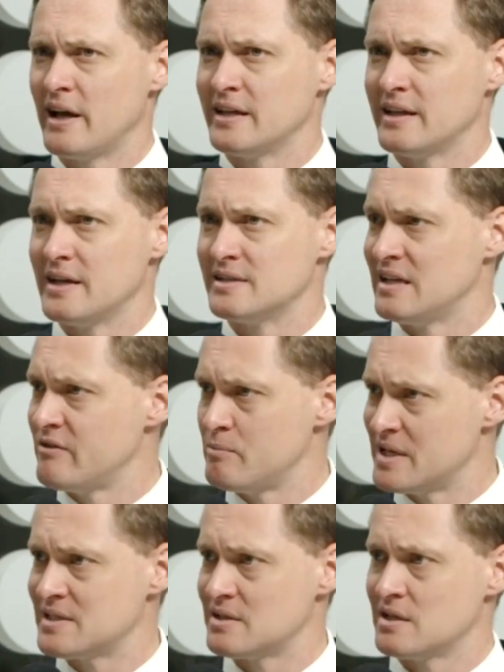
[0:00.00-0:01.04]
regulators and
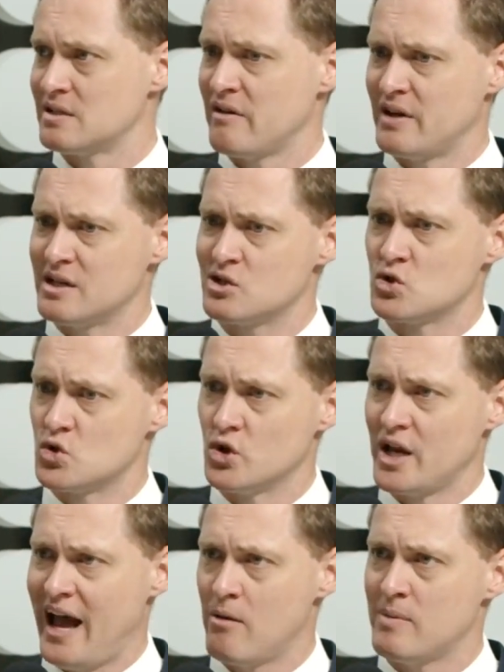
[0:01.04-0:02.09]
even businesses have
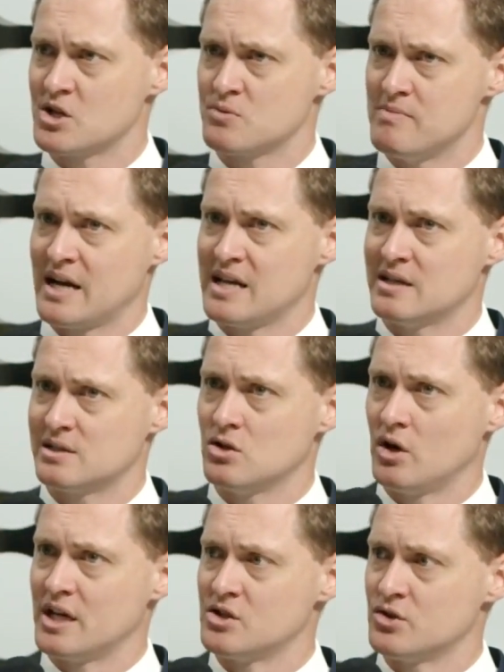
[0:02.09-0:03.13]
understood how much money has
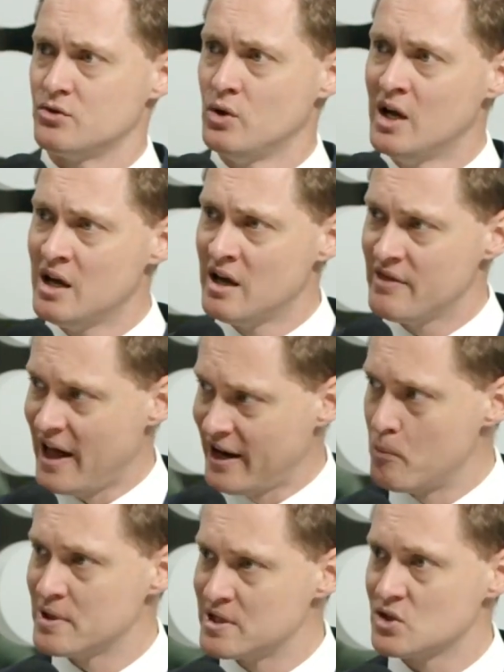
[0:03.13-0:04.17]
gone into that
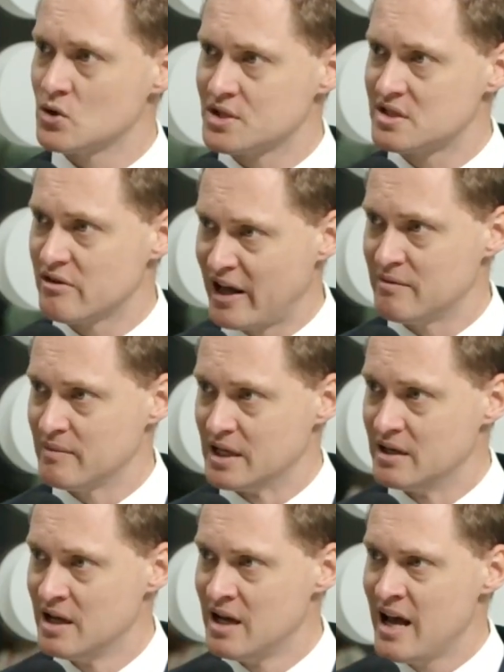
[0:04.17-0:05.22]
open source
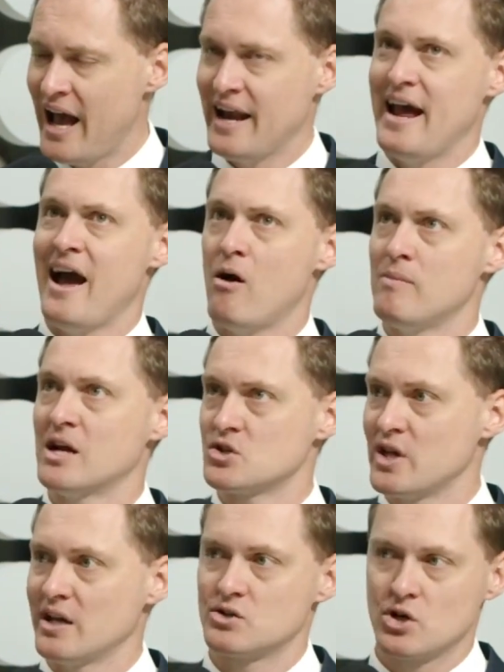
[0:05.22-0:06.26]
development and how
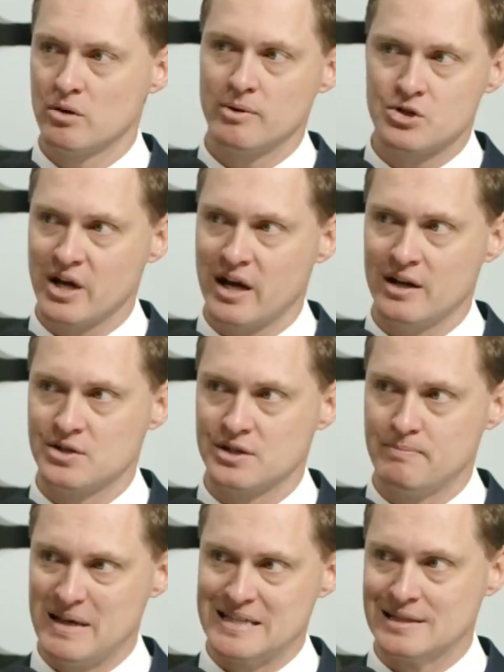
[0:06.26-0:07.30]
much that
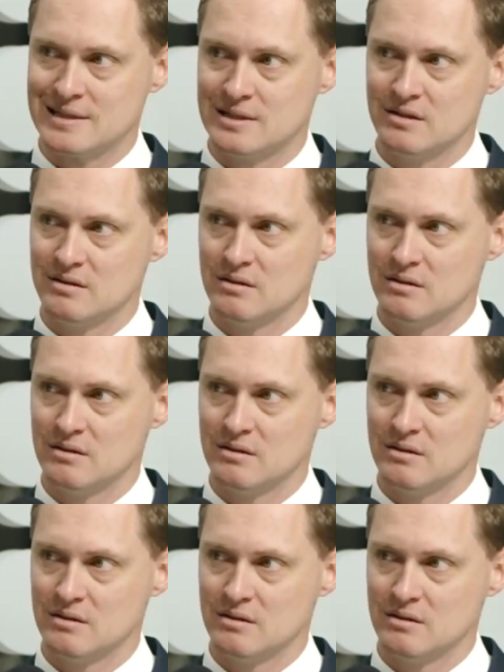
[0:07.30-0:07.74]
turbocharges business